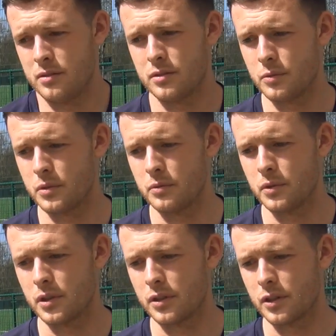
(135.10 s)
so we, are
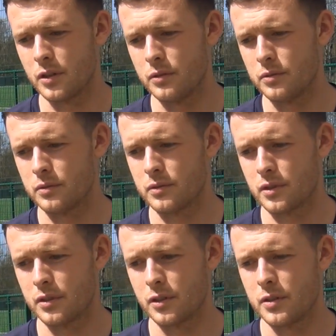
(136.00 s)
going to go
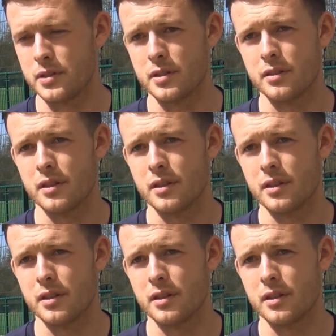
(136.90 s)
going to go into